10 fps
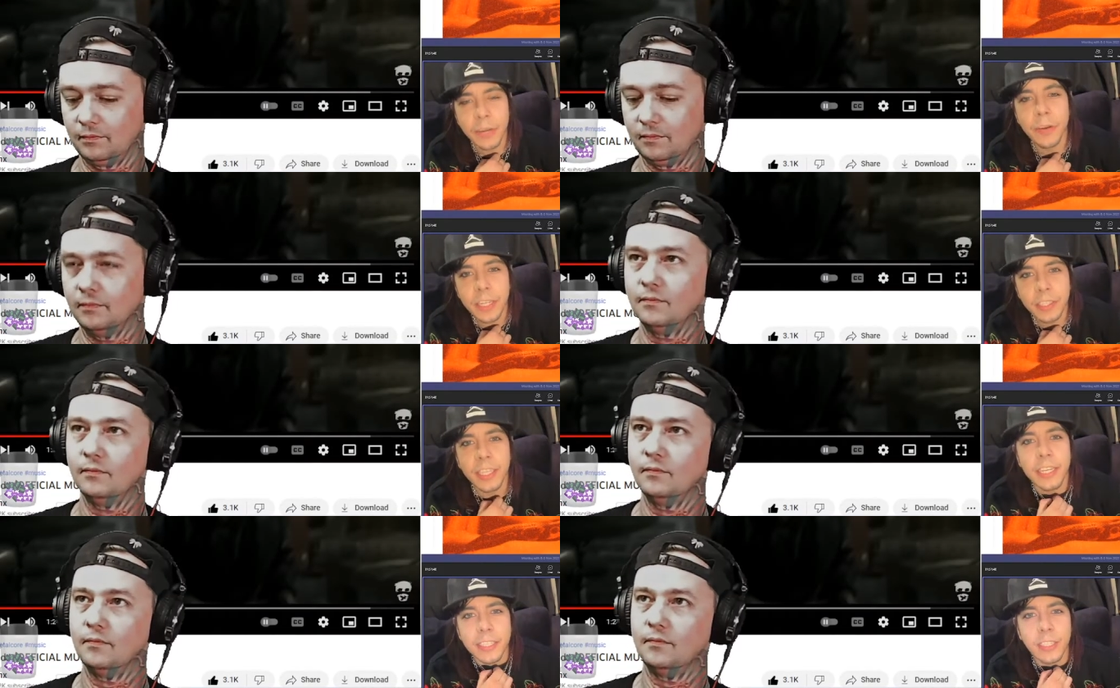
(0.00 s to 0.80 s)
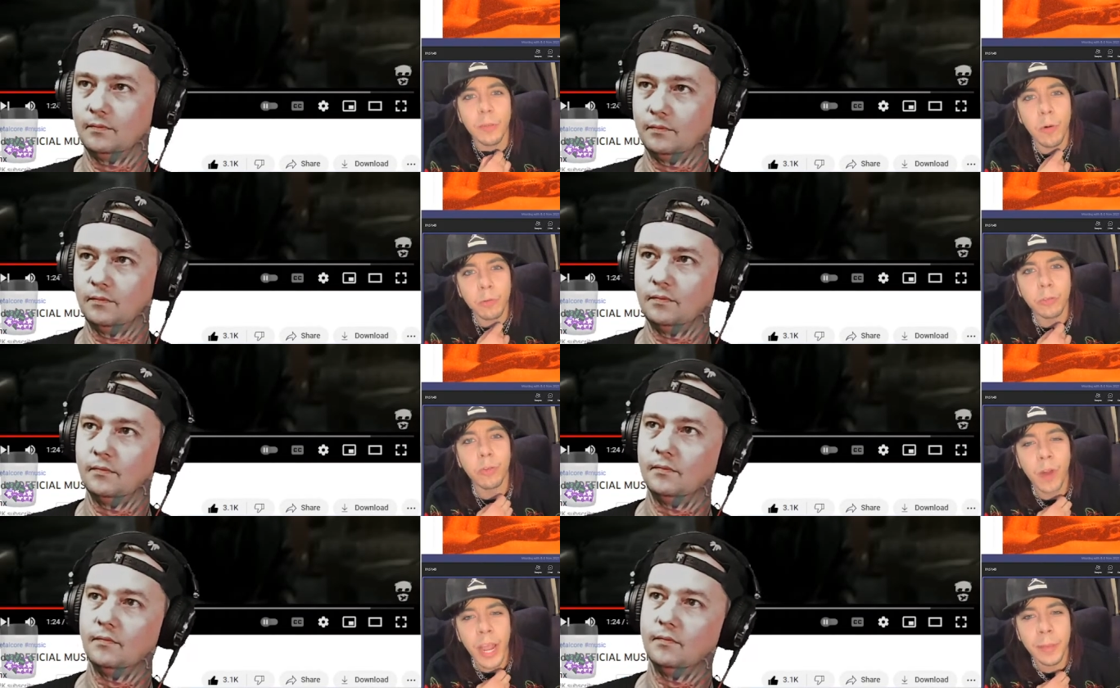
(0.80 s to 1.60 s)
Speaker 1: lyrically. It's the most
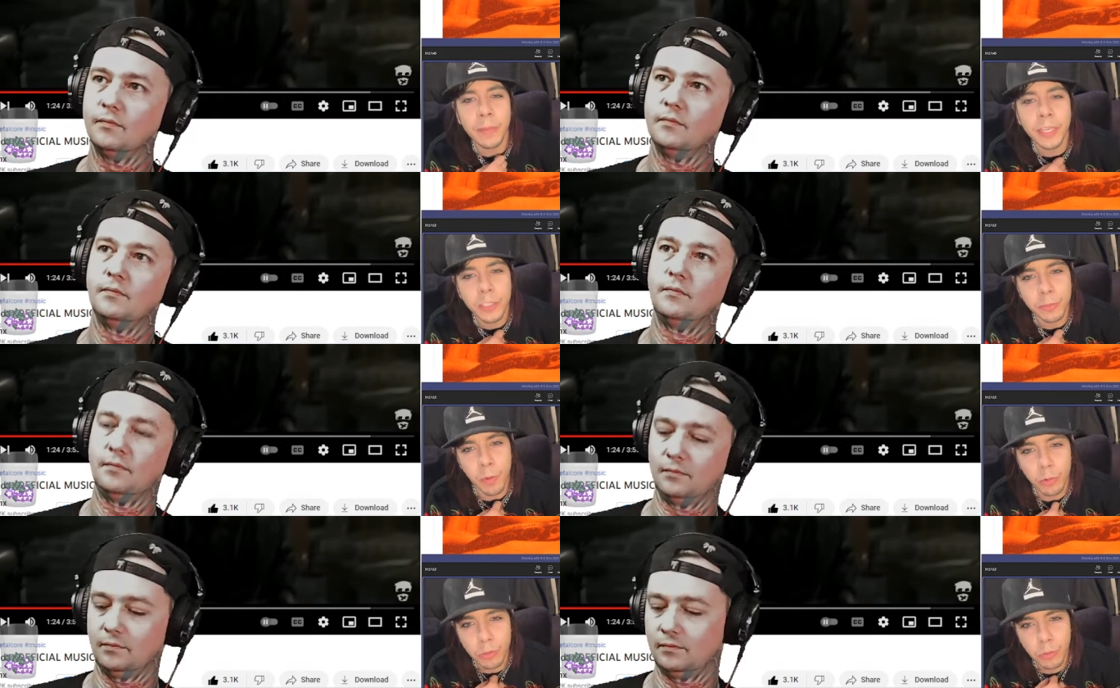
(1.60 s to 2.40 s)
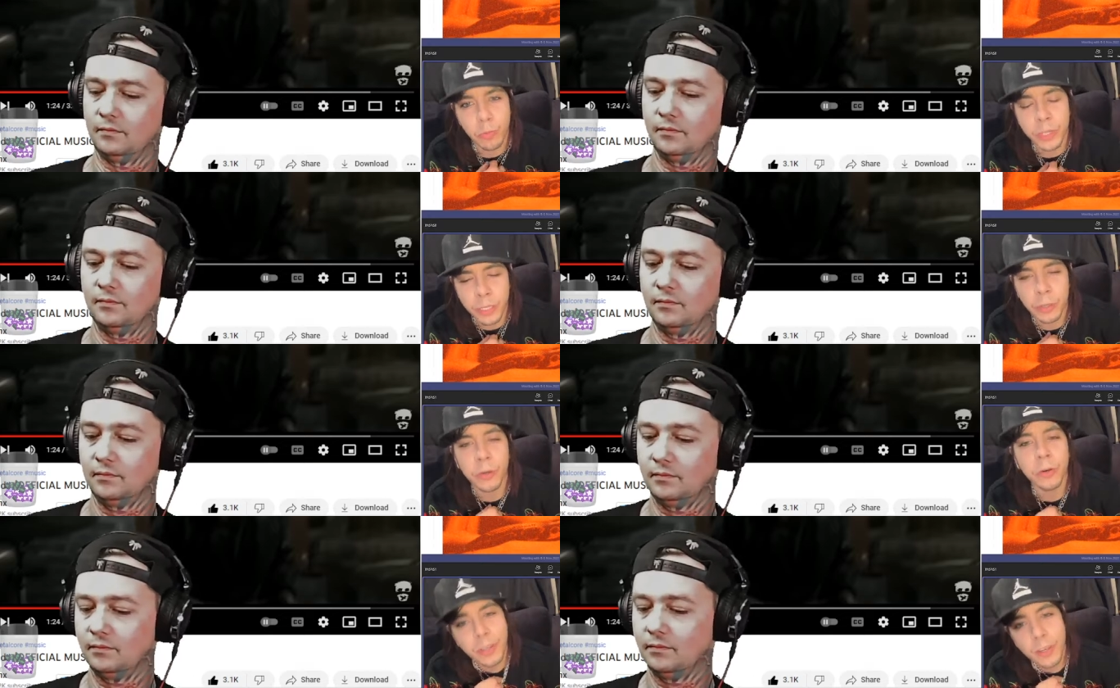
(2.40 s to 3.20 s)
grimiest, most
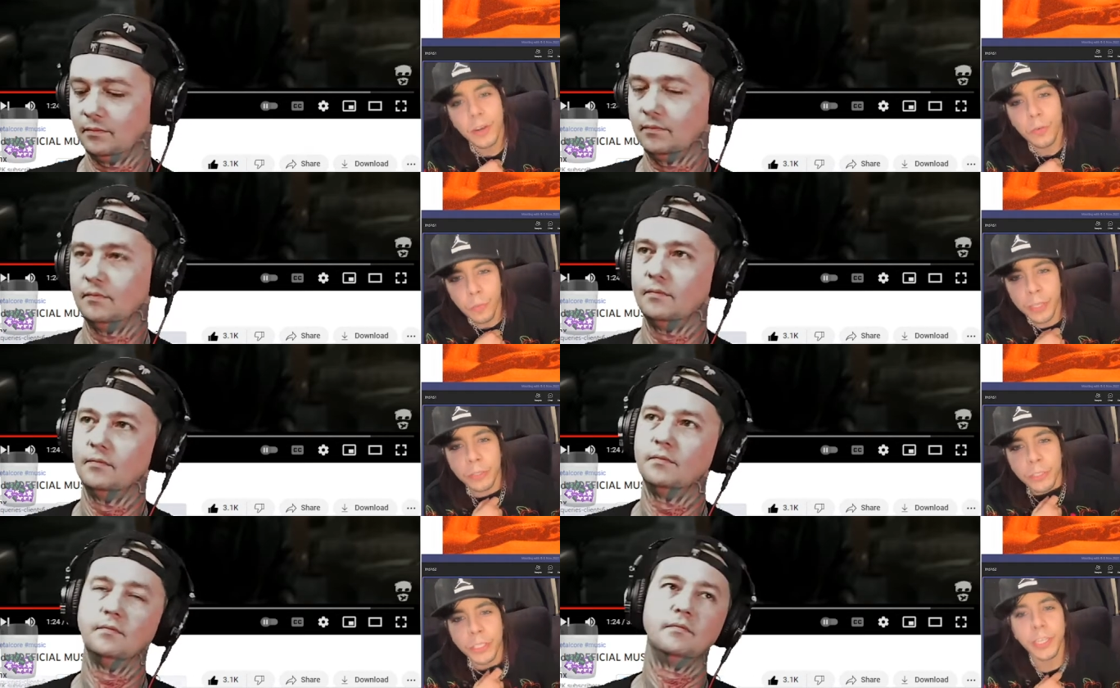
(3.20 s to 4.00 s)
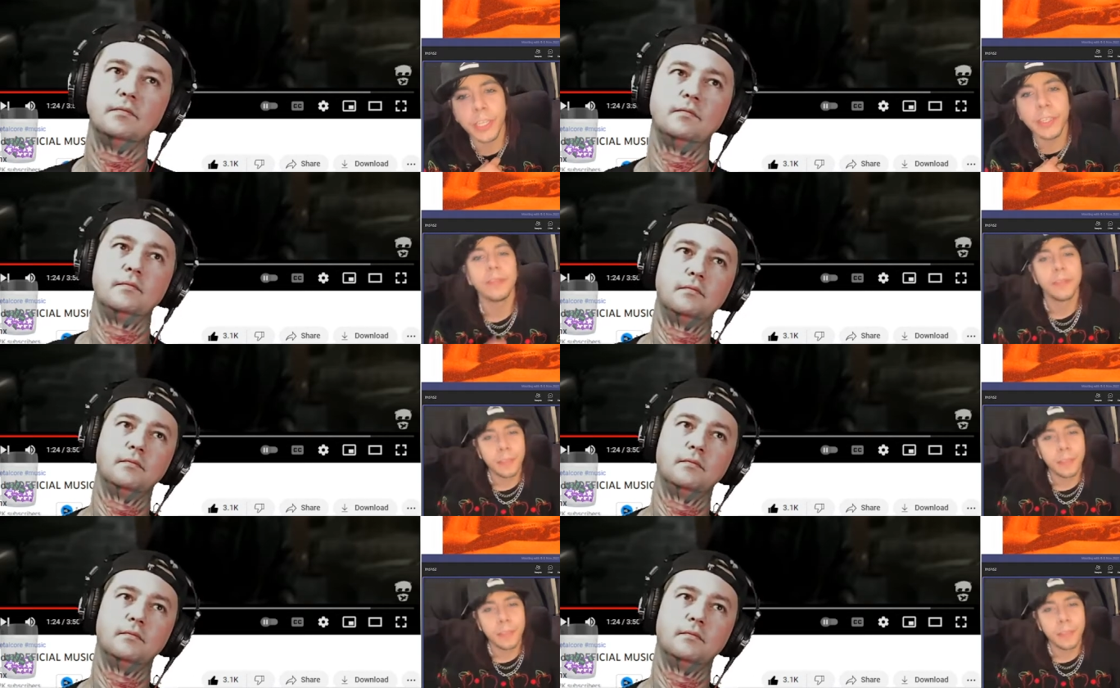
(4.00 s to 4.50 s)
real, real shit